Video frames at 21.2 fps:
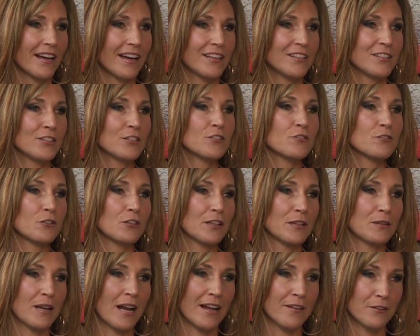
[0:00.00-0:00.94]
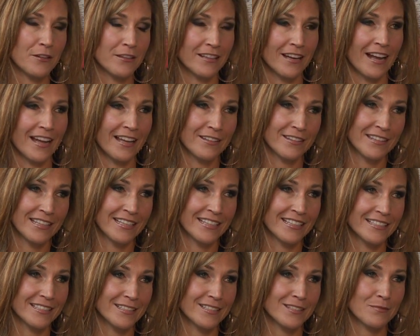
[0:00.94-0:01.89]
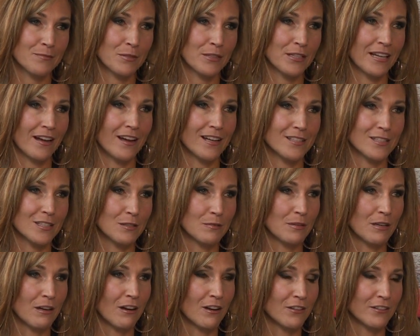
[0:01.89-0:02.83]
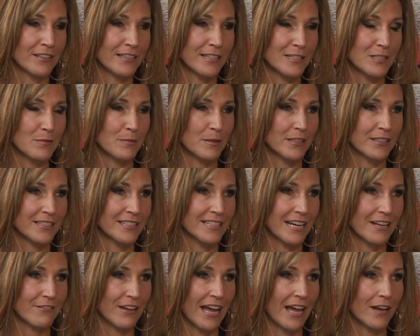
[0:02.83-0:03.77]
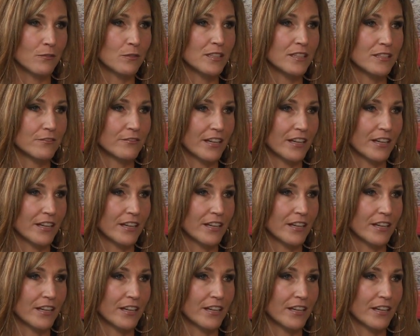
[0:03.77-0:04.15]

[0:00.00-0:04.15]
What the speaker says: unusual, and what I think is pretty awesome and honoring experience that I've had with the